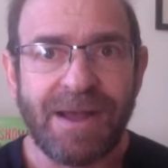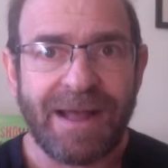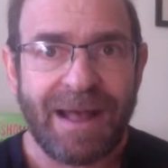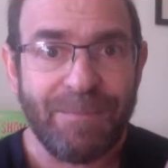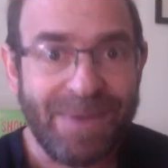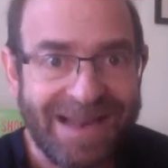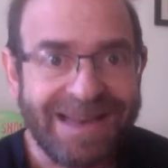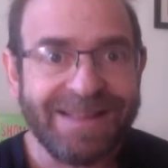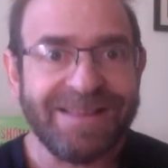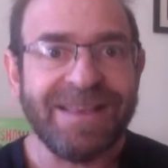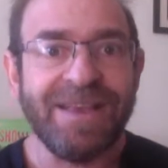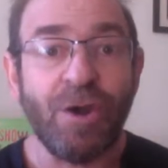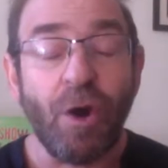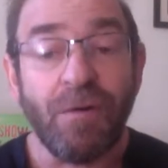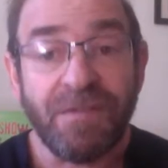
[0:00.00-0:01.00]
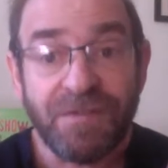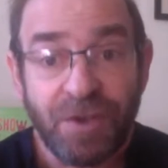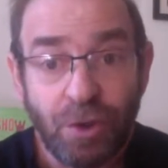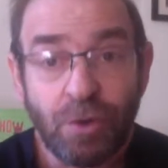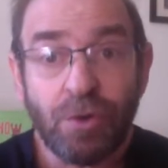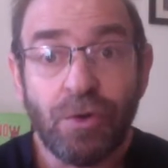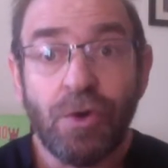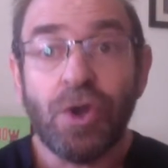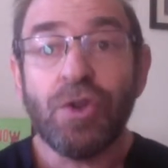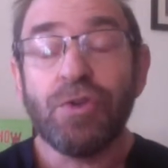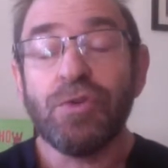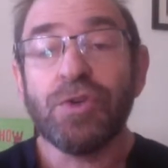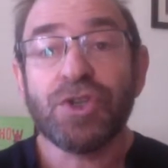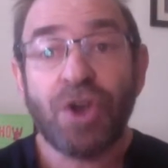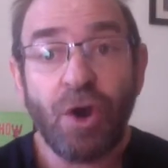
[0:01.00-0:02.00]
ability of you
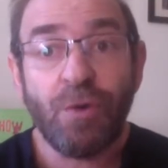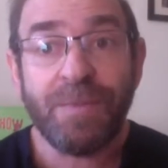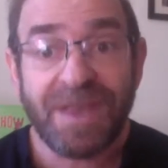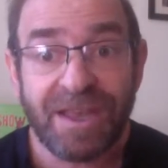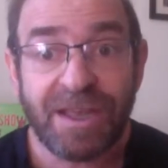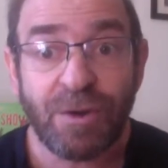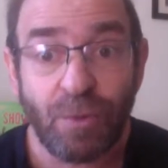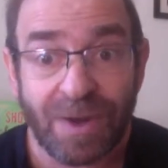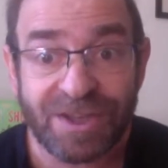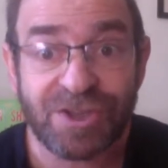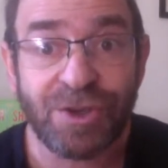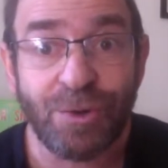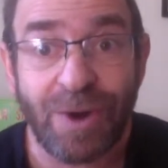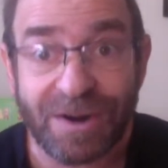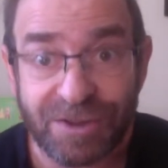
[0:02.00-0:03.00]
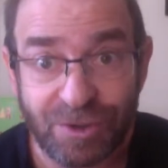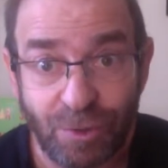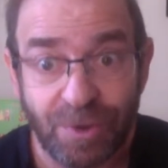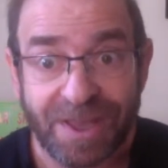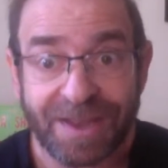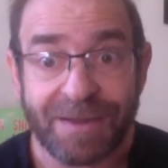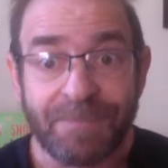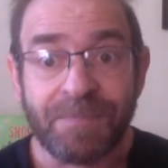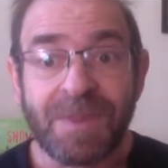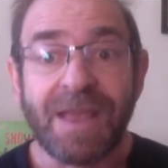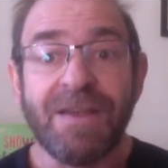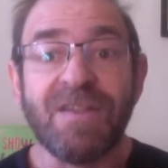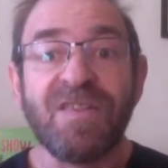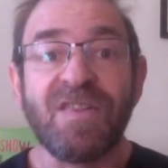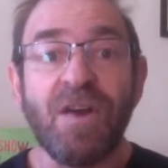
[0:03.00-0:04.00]
to show me what you are doing.
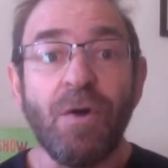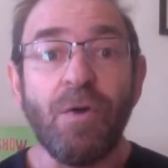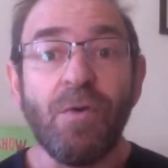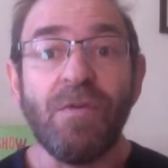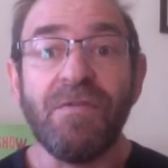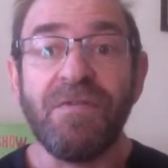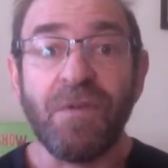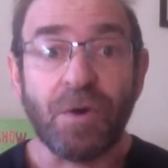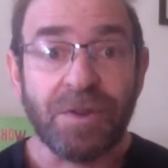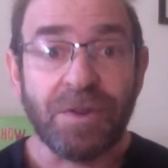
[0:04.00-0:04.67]
So for